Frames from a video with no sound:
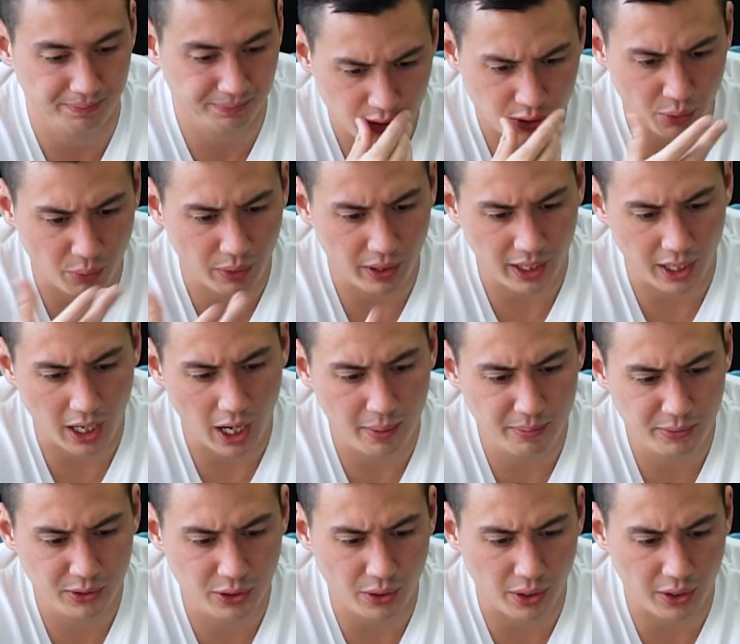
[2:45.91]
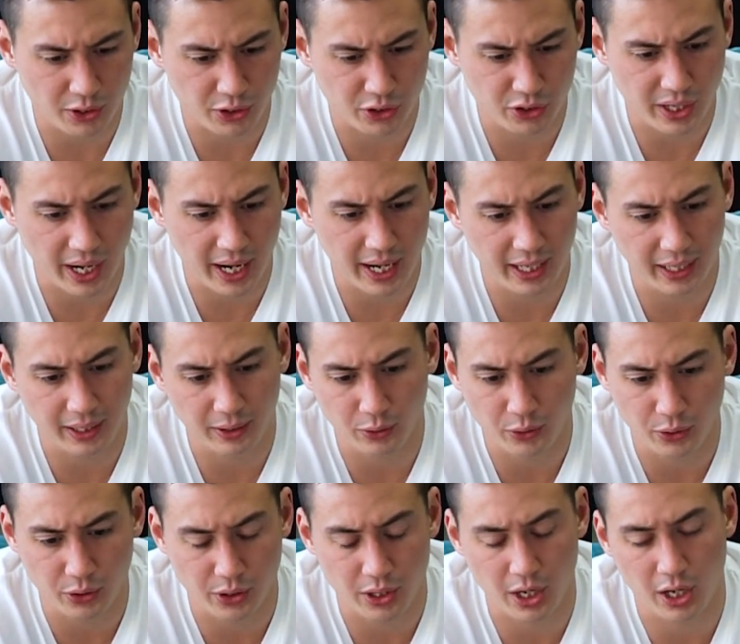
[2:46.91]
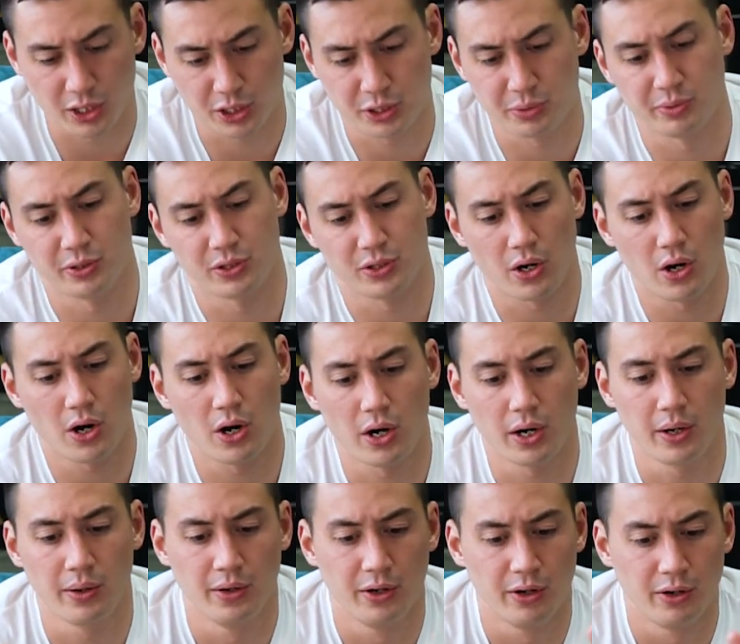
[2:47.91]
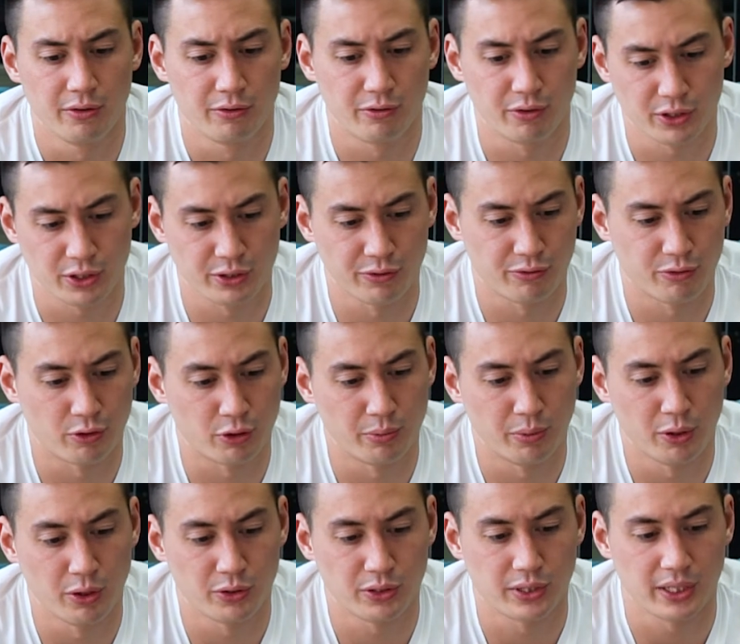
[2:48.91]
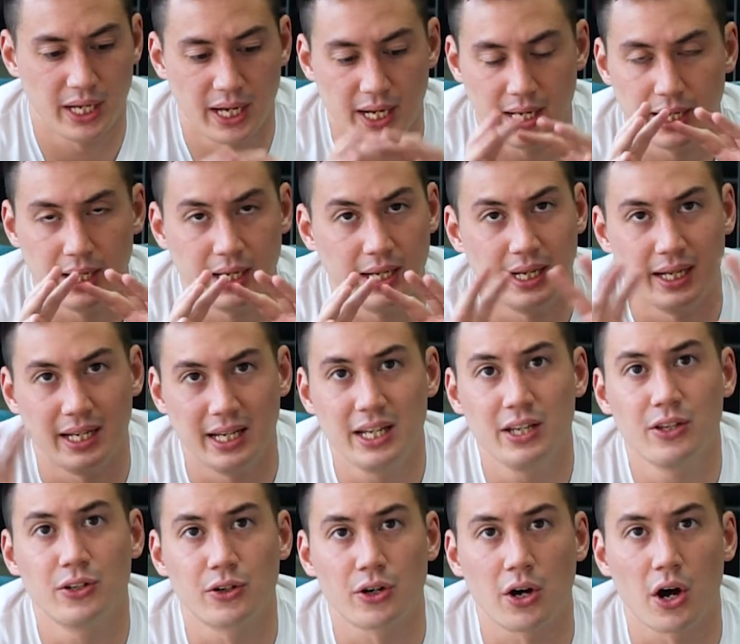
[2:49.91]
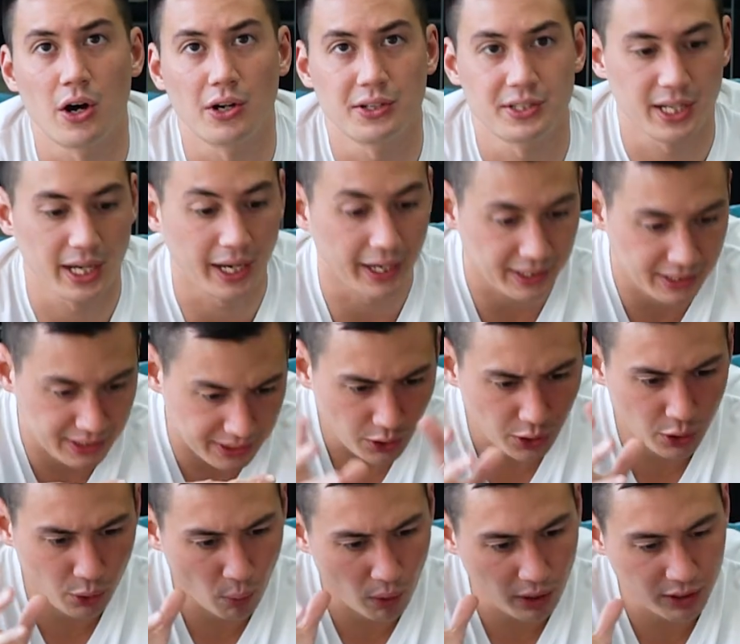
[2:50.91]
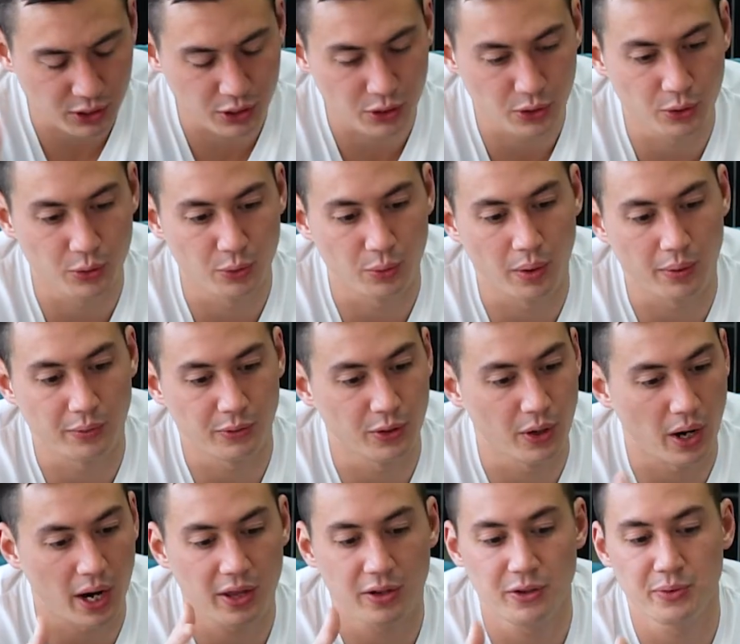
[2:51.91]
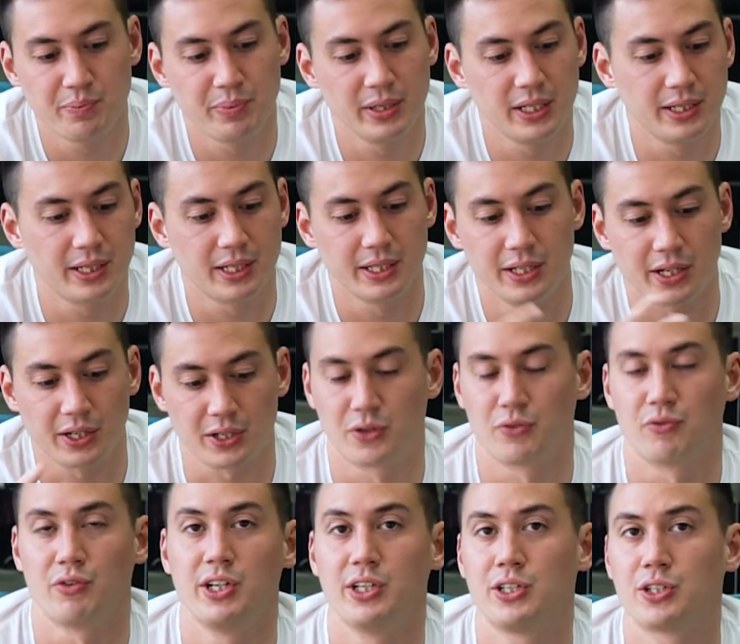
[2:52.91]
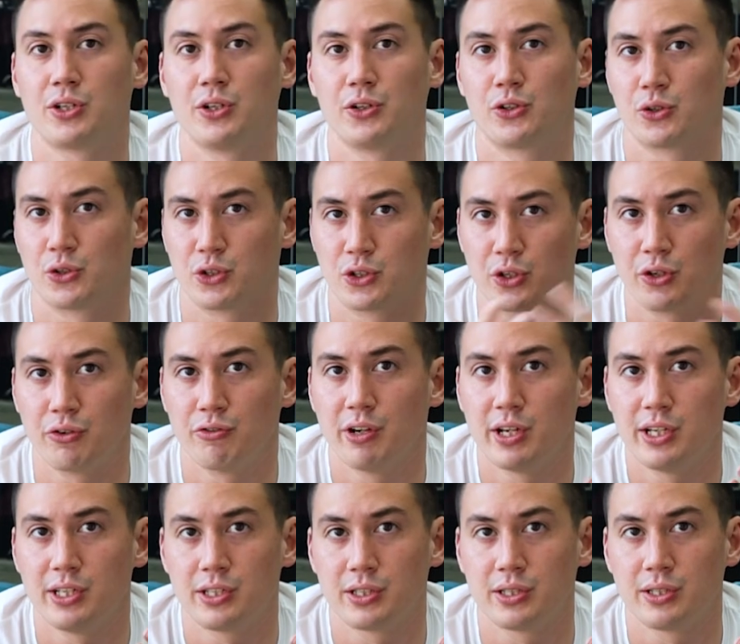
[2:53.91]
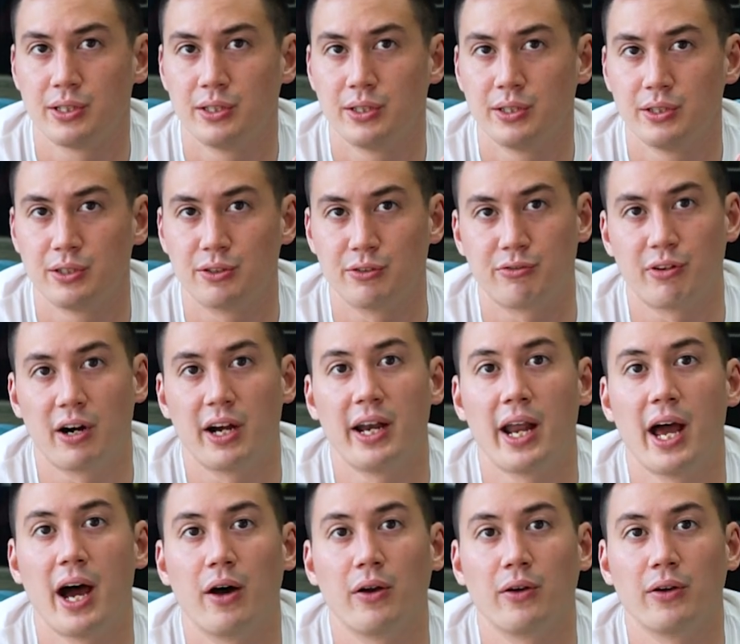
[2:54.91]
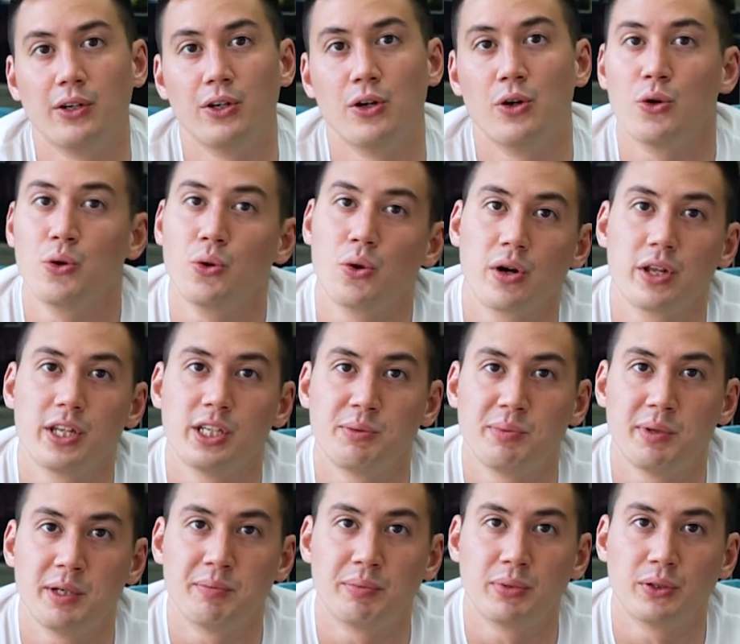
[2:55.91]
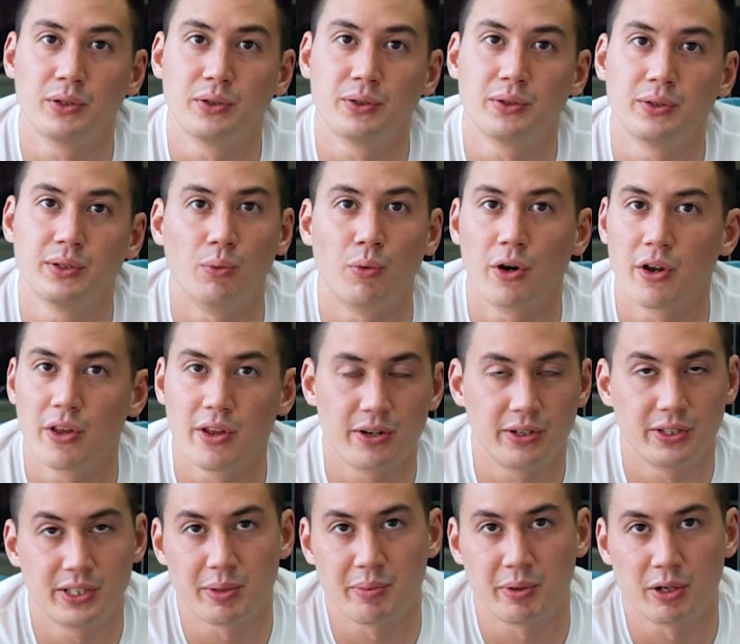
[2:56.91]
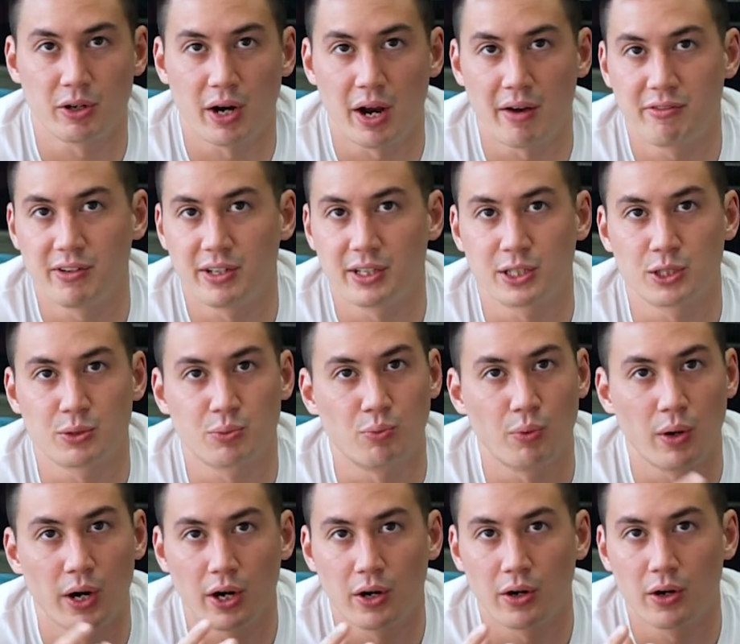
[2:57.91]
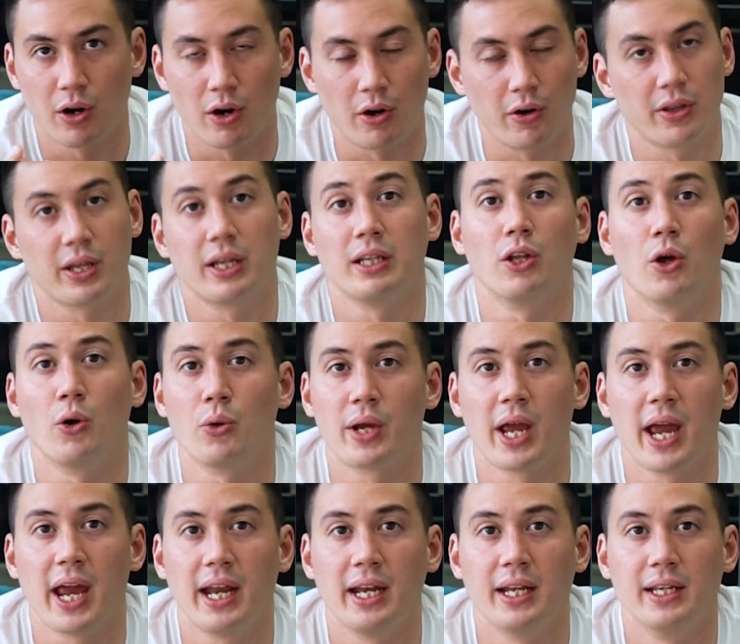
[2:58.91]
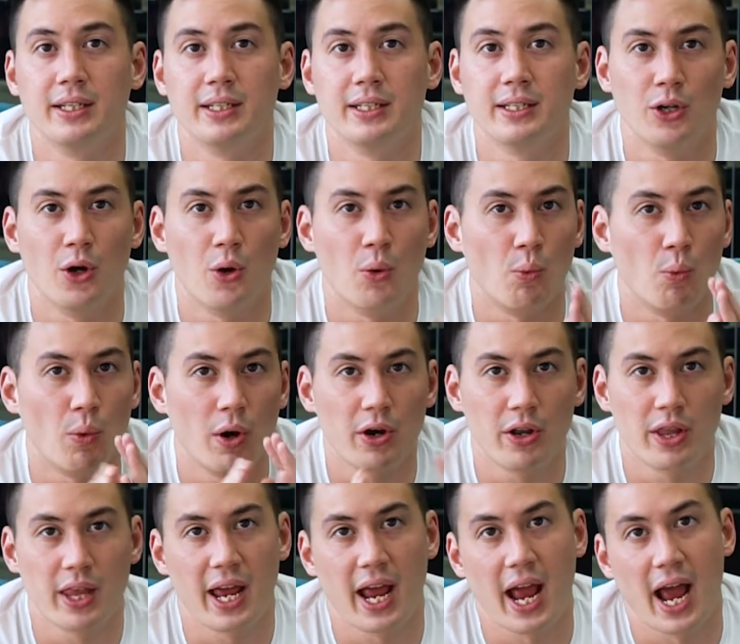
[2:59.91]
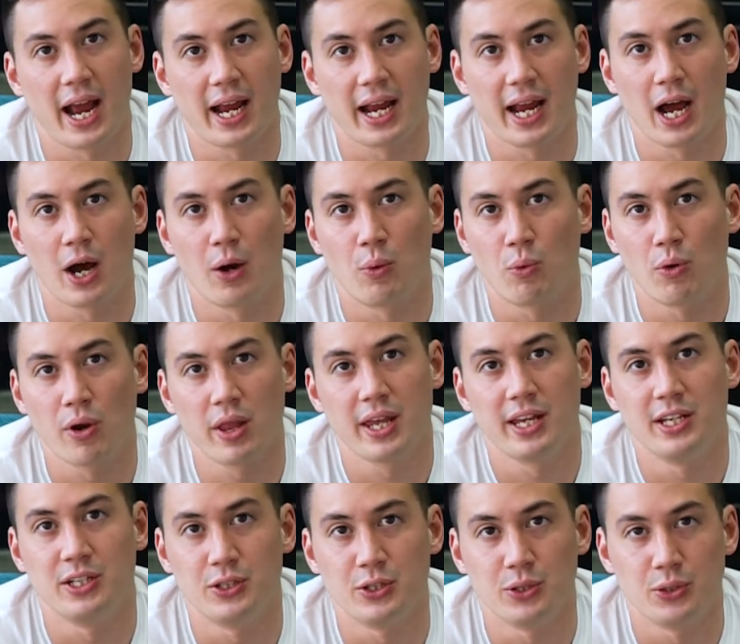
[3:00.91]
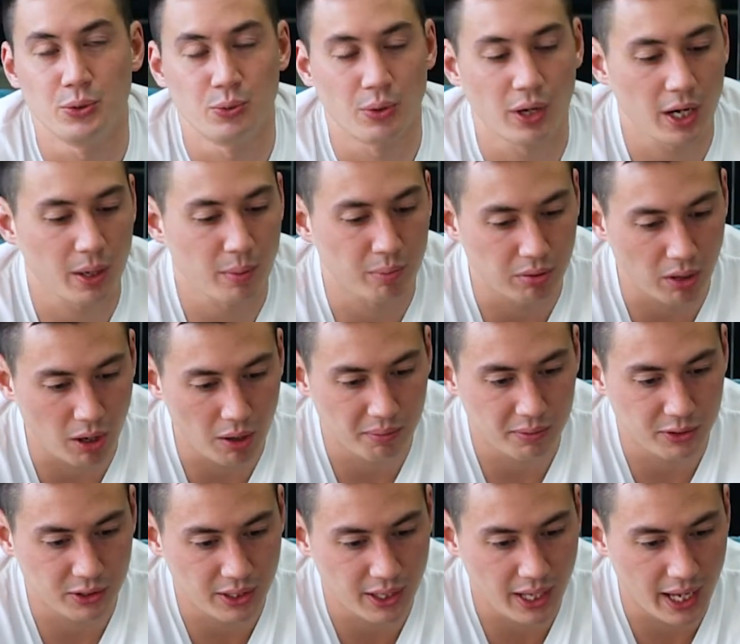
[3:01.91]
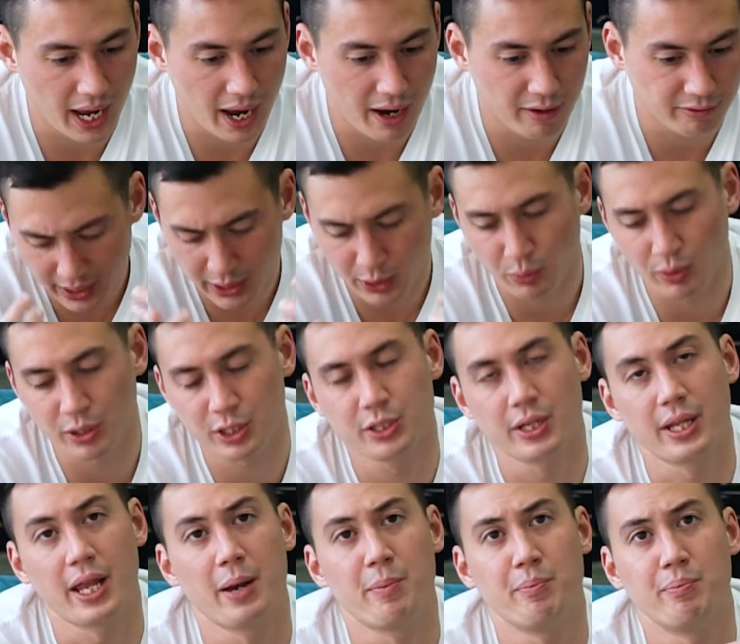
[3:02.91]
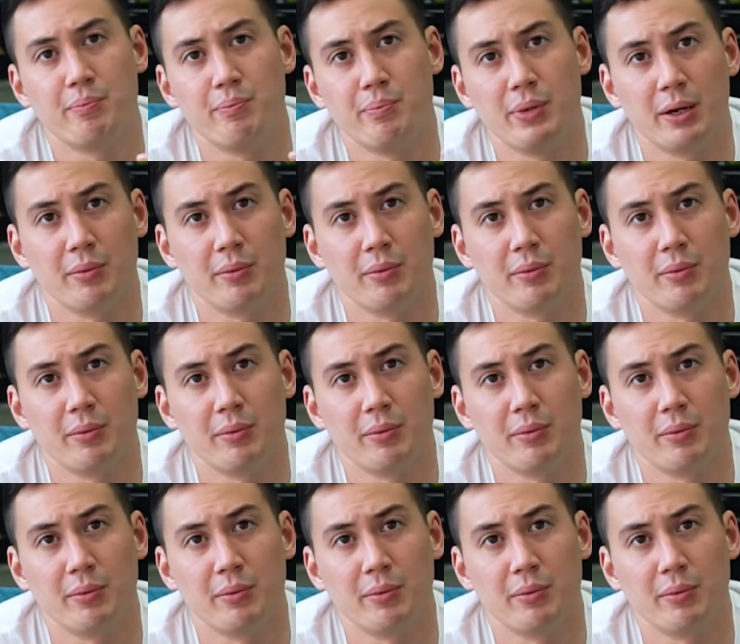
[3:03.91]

So when it comes to understanding who your customers are, first and foremost, in either context, you want to either be conducting research or surveys to find out who are these people, what are their demographics, where are they located, where do they hang out, what do they do, what kind of problems do they have. You want to then be